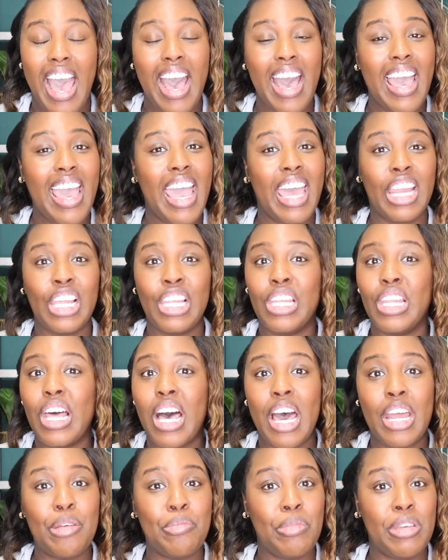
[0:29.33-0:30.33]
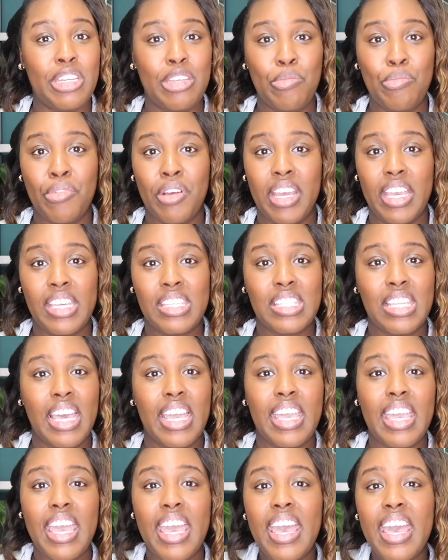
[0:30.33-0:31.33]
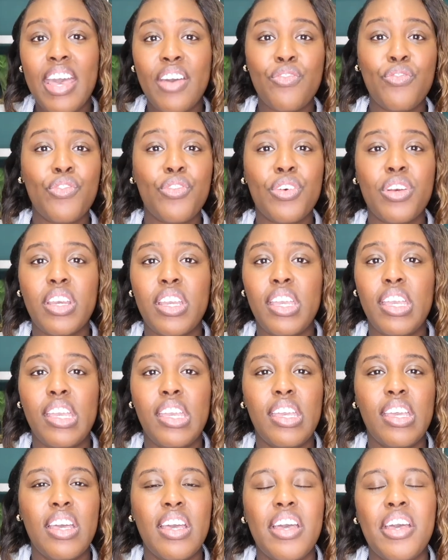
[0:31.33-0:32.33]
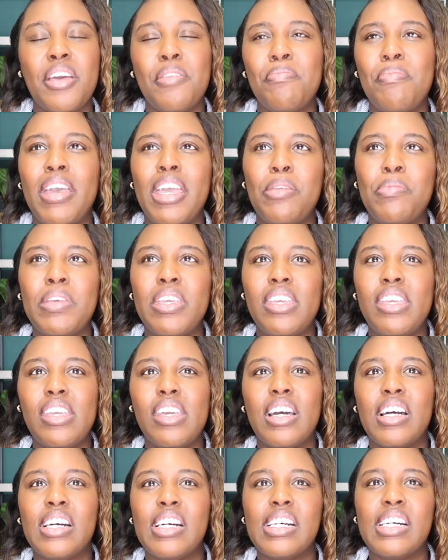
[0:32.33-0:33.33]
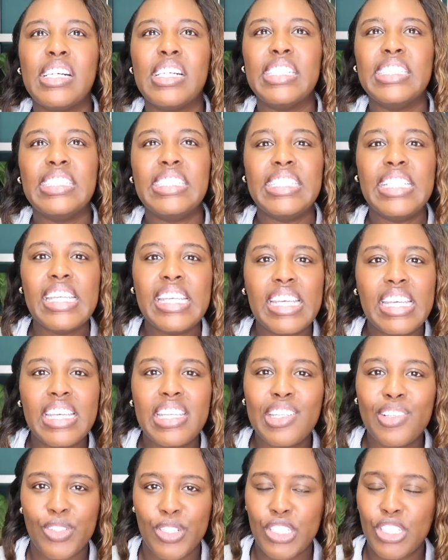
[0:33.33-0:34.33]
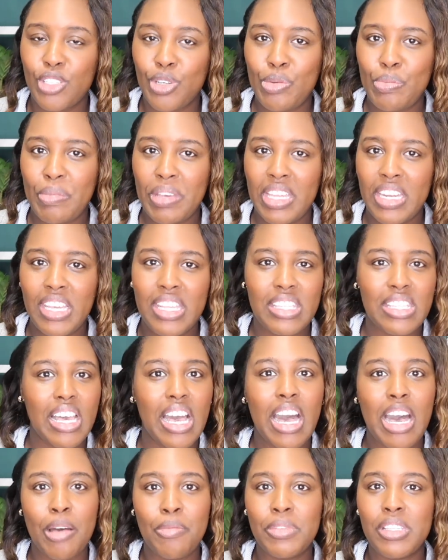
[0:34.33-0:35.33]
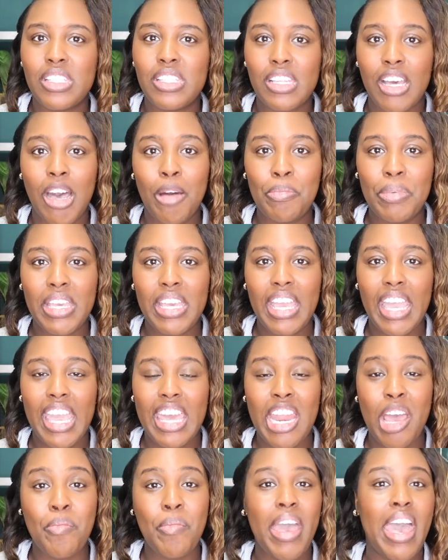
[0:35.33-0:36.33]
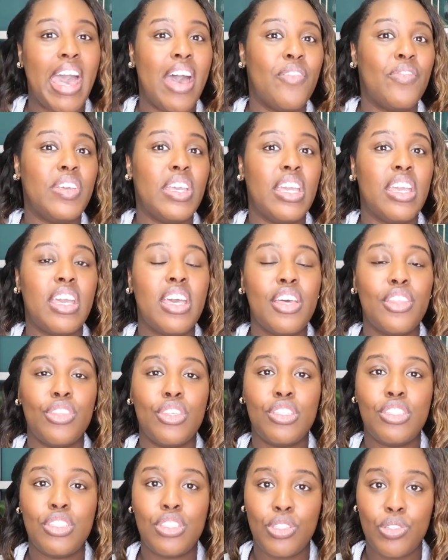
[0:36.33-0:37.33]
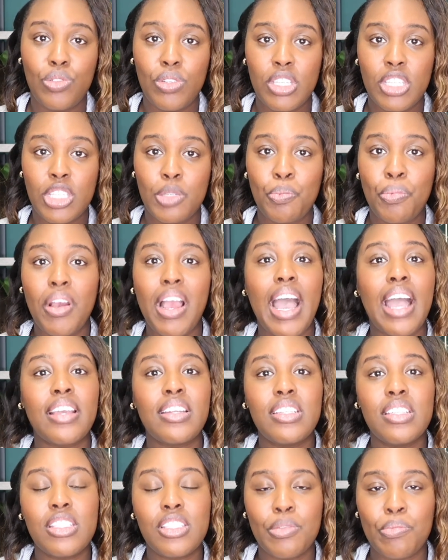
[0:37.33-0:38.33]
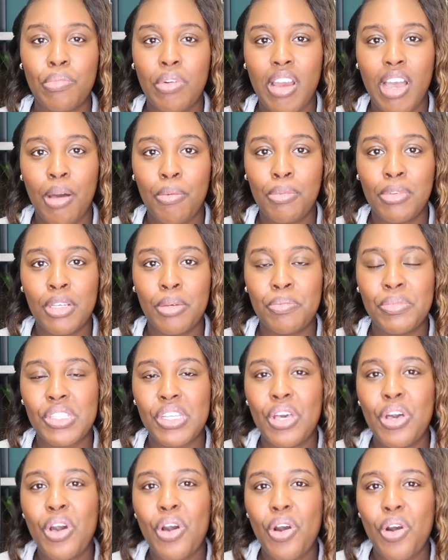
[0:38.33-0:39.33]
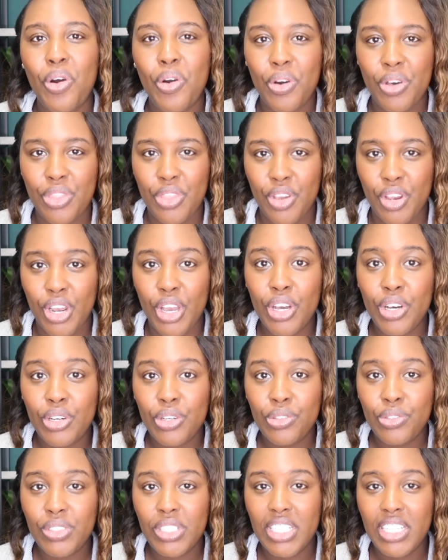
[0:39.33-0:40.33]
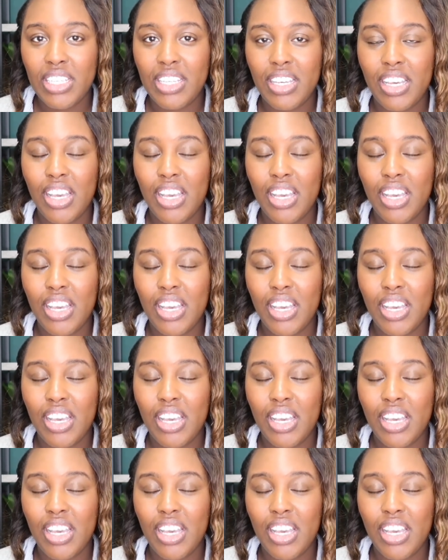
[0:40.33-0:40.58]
I had a lot of mini breaks. Like every maybe uh, 10 or so minutes, I'm stopping and I'm having the students practice some problems on their own